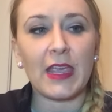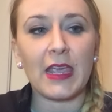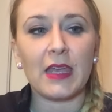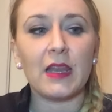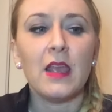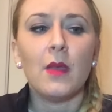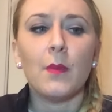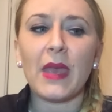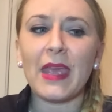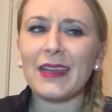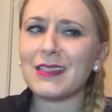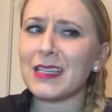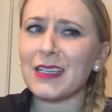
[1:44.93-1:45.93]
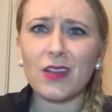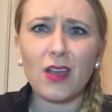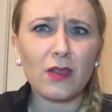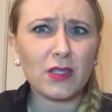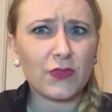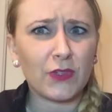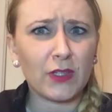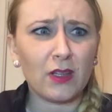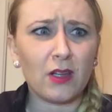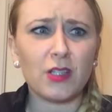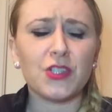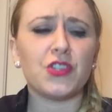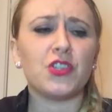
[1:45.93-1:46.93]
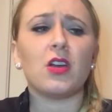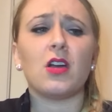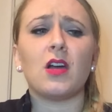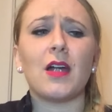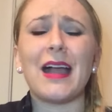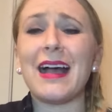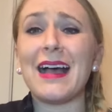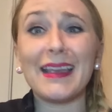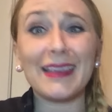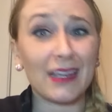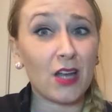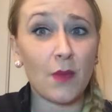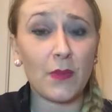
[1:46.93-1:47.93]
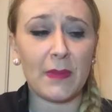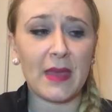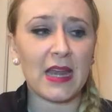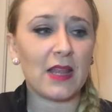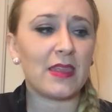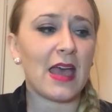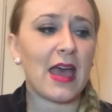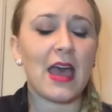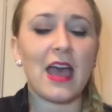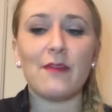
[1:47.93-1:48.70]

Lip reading: And paying $10 for a large jar, I cannot be mad at that.